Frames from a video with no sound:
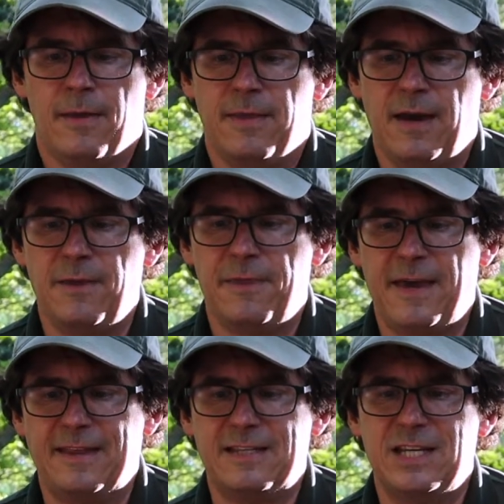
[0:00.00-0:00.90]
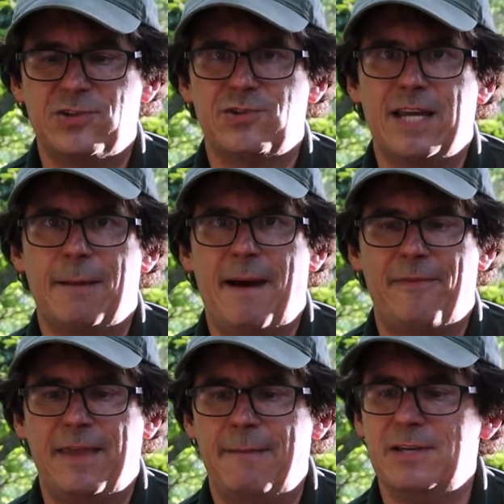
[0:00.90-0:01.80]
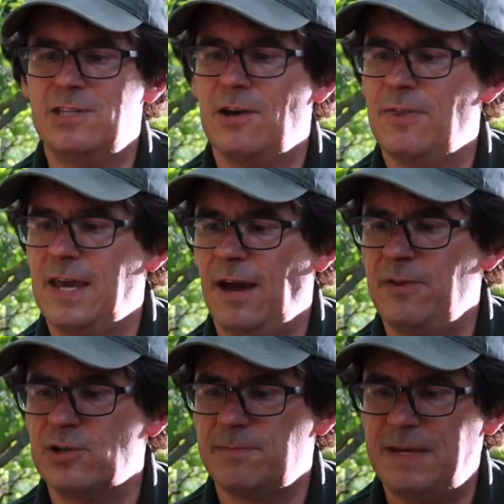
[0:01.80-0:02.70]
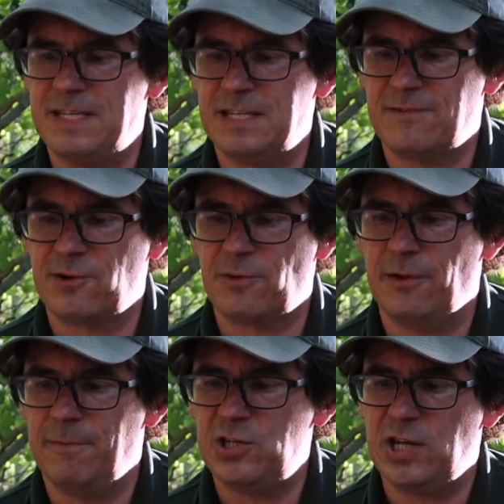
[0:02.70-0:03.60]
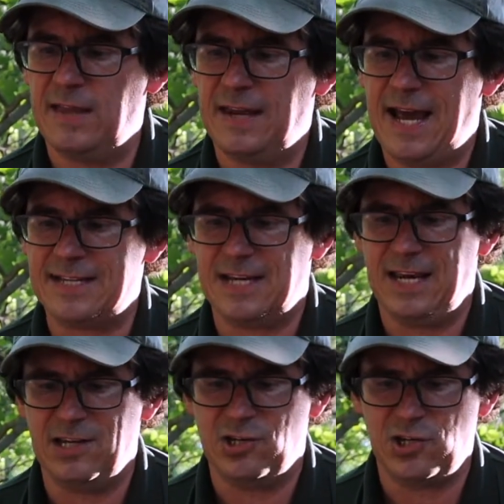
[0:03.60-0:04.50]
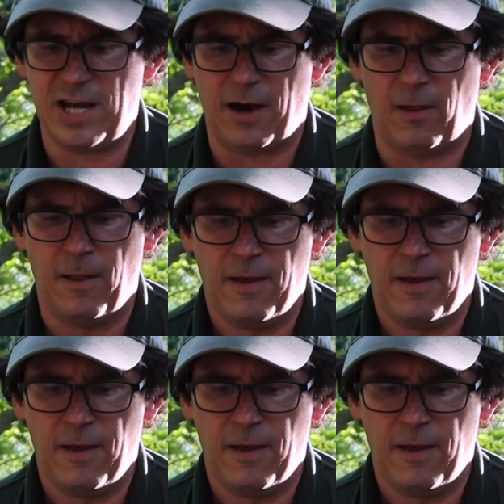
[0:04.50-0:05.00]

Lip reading: The other thing that's interesting about them is they're the other species of turtle in Michigan that has a hinged shell.